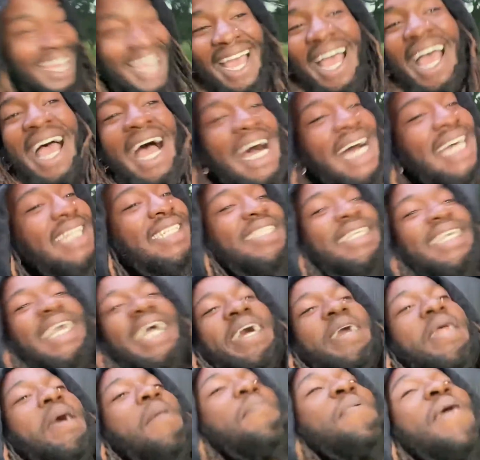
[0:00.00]
I
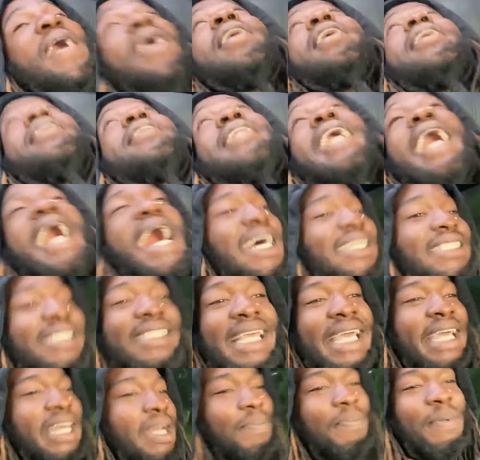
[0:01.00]
scared about it. I
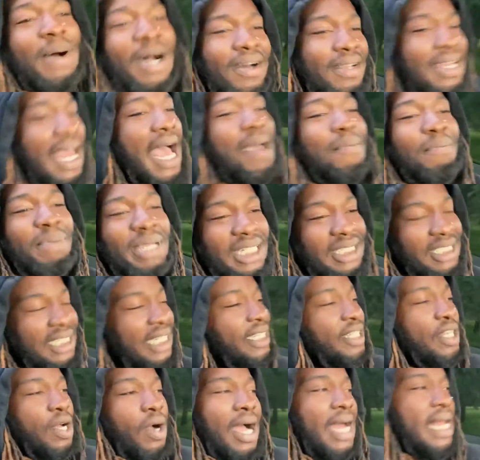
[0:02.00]
scared about that bitch. He
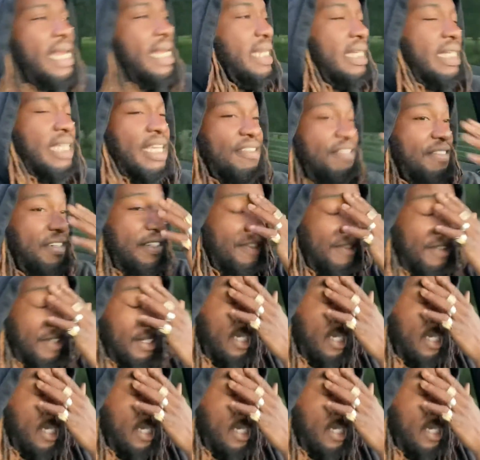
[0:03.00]
know I didn't give a fuck.